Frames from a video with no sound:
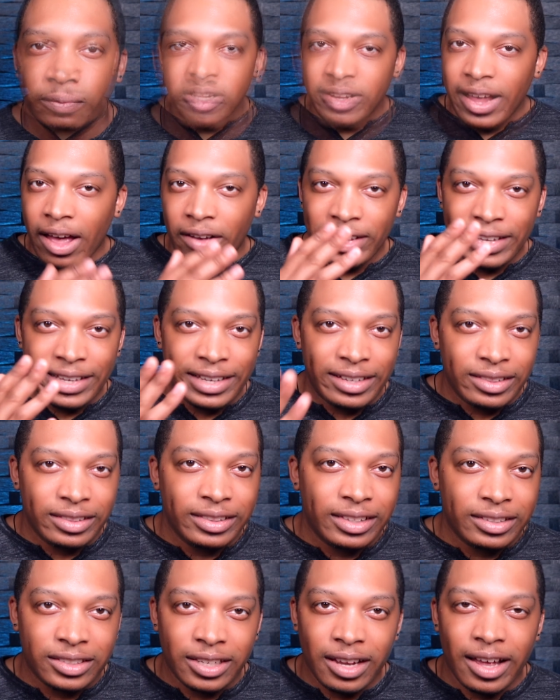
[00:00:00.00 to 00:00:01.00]
Now, in
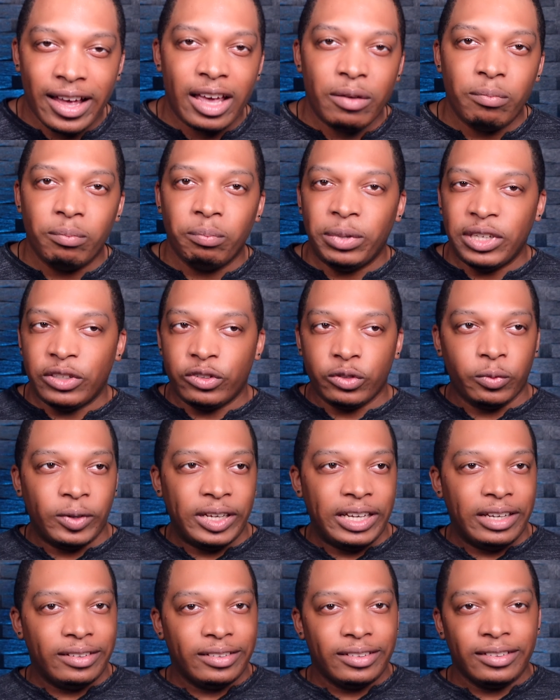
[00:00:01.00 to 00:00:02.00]
the time
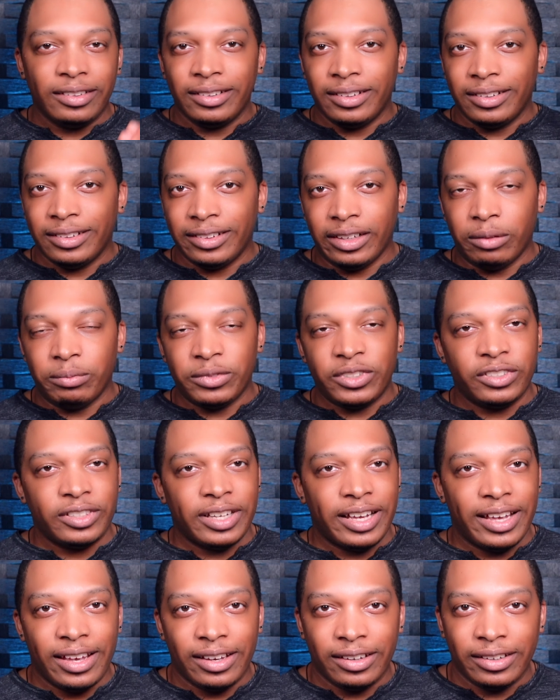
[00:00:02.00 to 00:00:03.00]
between them
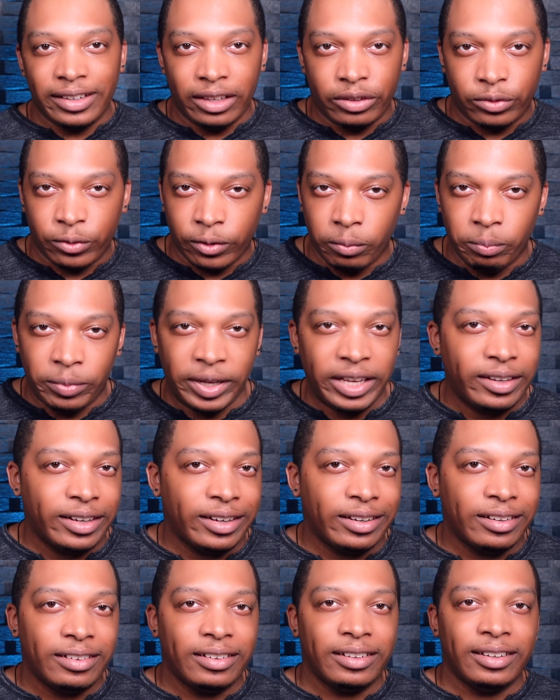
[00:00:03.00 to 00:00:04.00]
saying it's
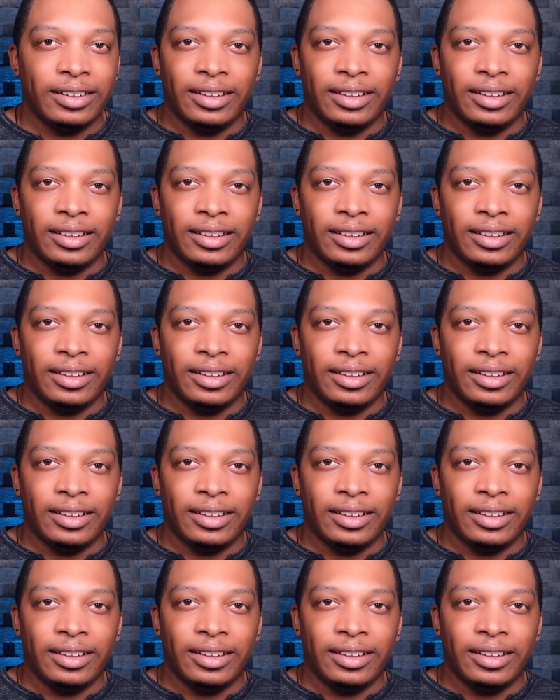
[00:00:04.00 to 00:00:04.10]
forbidden